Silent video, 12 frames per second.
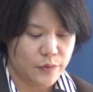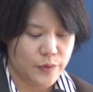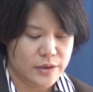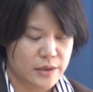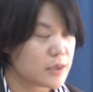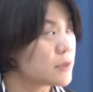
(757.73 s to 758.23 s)

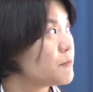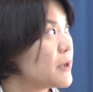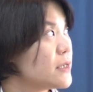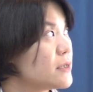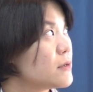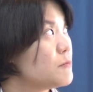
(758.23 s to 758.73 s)
which
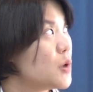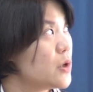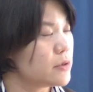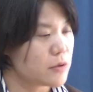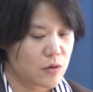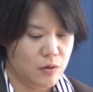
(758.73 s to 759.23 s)
expressed the
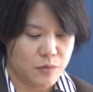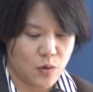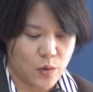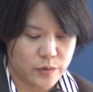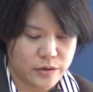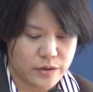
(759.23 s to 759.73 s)
MERS-CoV
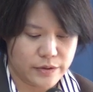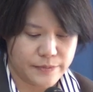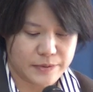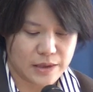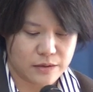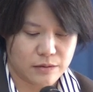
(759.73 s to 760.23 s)
host
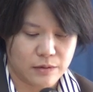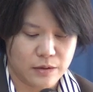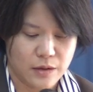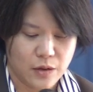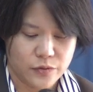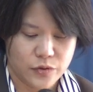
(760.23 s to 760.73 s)
receptor
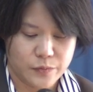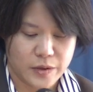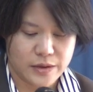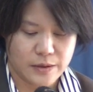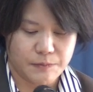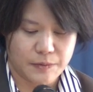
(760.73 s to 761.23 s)

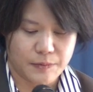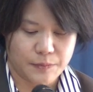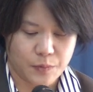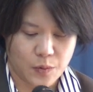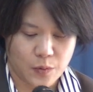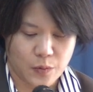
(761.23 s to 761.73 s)
human
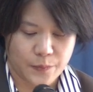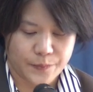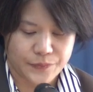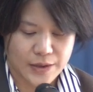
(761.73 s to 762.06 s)
DPP4,